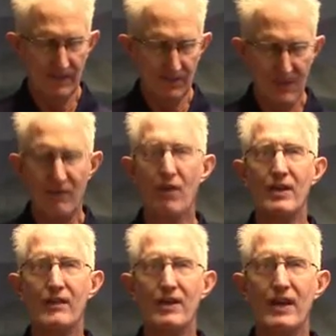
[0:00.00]
you have all
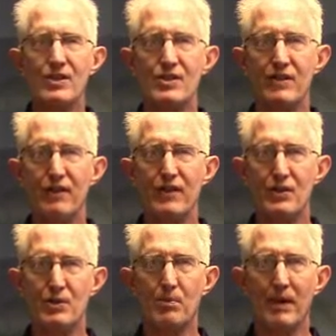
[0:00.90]
the advantages of a
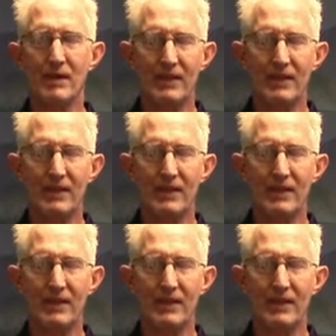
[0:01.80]
Fisher putter.